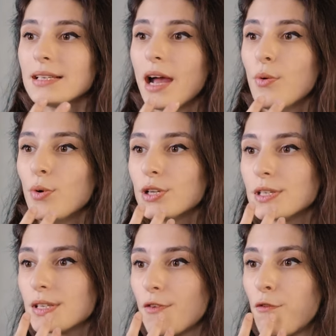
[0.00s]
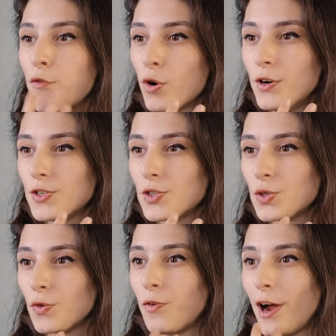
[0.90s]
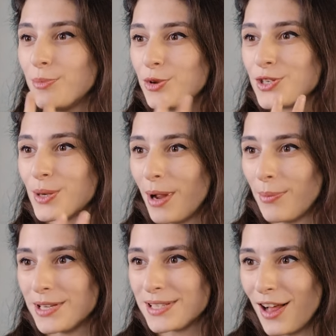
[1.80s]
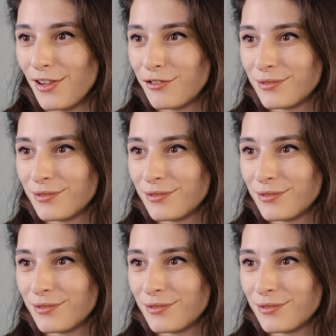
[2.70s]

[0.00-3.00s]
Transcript: I was forced to find music by myself.